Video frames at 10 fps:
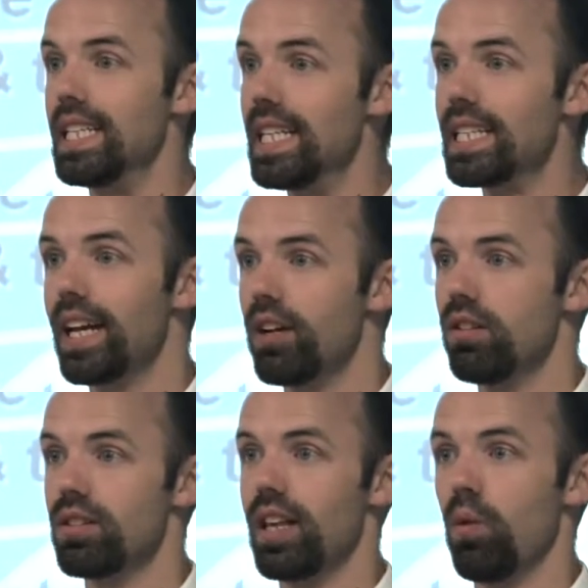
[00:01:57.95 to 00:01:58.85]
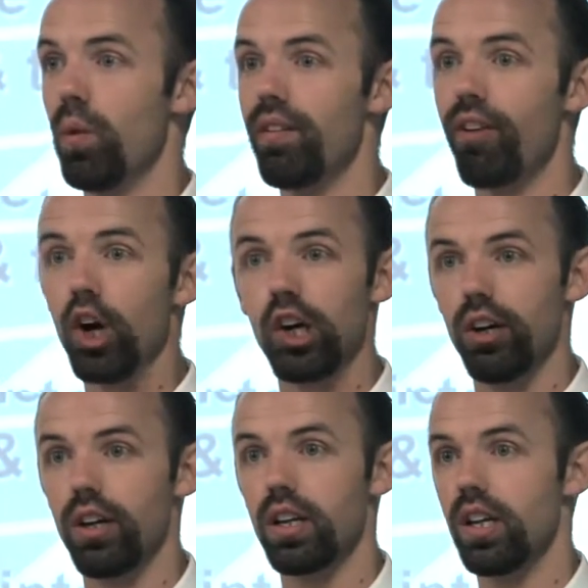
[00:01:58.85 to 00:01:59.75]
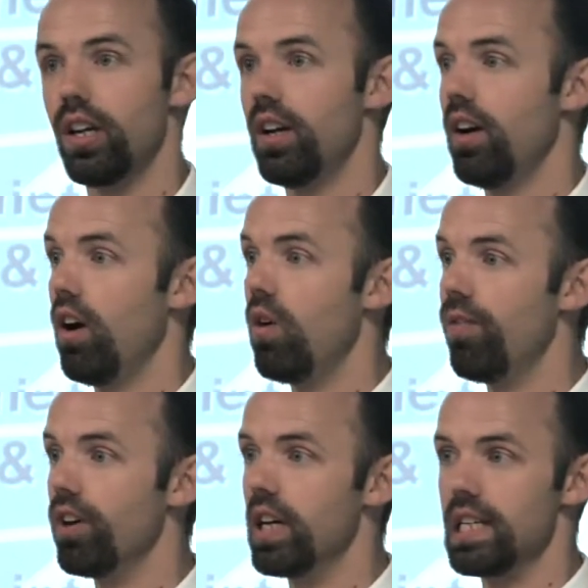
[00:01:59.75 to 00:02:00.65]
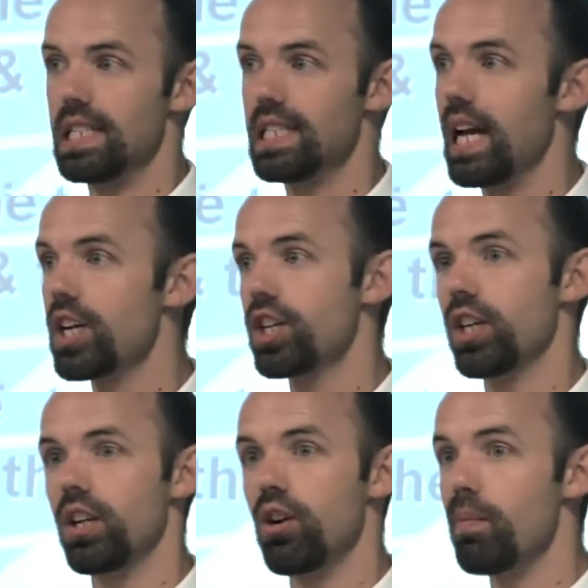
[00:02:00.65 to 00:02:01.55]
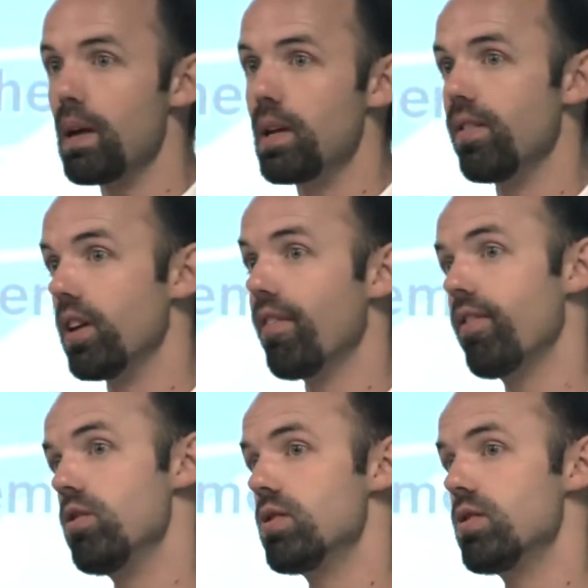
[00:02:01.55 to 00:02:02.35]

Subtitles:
details that we've heard over a session or maybe even a few